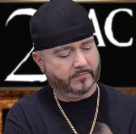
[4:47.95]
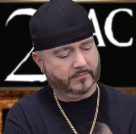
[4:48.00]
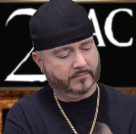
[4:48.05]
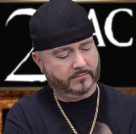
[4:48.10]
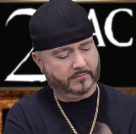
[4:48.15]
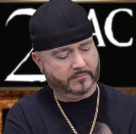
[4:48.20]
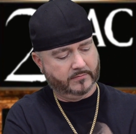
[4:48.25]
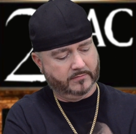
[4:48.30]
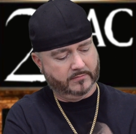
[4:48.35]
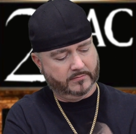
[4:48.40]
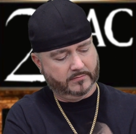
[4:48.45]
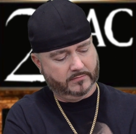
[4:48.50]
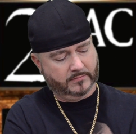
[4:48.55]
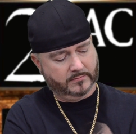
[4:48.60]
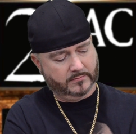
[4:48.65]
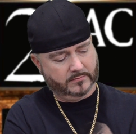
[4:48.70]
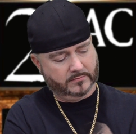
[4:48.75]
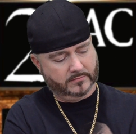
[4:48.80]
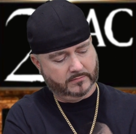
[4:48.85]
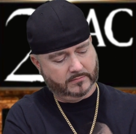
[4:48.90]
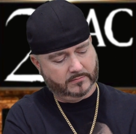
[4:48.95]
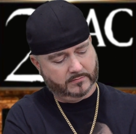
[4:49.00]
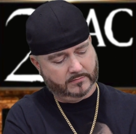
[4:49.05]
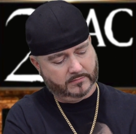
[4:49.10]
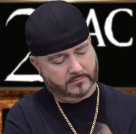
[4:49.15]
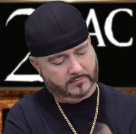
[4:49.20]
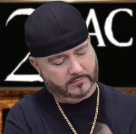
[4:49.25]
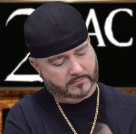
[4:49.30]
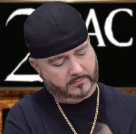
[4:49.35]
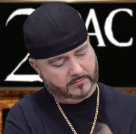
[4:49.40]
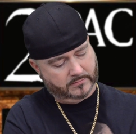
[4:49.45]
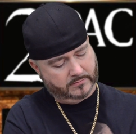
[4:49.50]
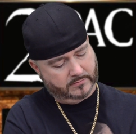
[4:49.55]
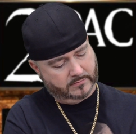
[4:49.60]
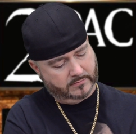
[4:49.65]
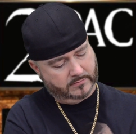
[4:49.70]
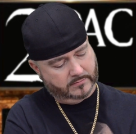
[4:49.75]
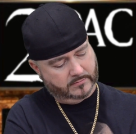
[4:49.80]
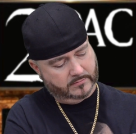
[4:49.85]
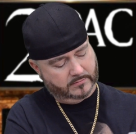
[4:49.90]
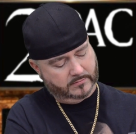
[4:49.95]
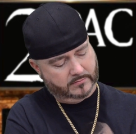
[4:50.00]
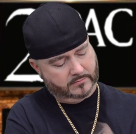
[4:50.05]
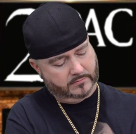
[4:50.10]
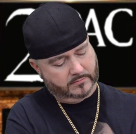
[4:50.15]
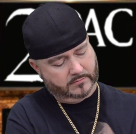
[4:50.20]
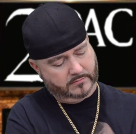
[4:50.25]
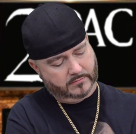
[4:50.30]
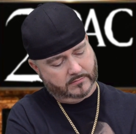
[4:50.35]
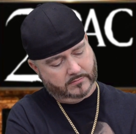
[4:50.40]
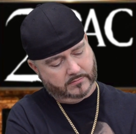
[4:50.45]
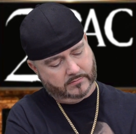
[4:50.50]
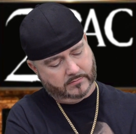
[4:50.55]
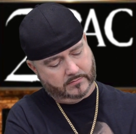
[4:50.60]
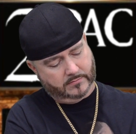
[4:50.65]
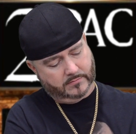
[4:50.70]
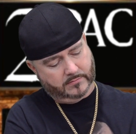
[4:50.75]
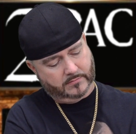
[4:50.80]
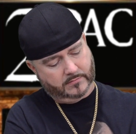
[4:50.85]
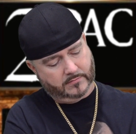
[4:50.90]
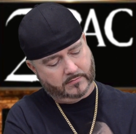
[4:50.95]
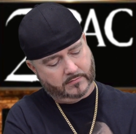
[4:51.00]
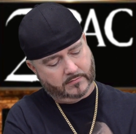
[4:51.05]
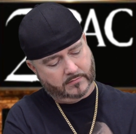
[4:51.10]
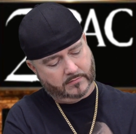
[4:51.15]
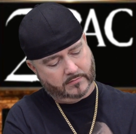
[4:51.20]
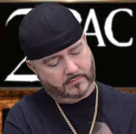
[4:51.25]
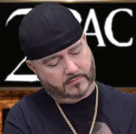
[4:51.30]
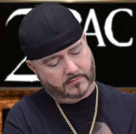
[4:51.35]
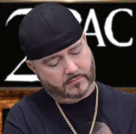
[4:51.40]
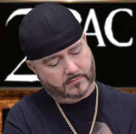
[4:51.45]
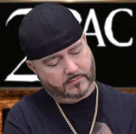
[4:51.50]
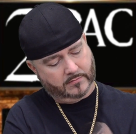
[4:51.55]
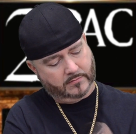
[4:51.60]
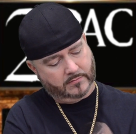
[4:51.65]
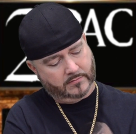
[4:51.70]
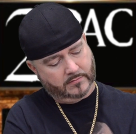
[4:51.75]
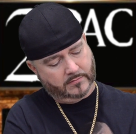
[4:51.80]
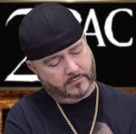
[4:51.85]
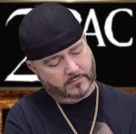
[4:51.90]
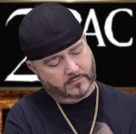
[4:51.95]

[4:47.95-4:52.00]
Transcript: Nobody speaks.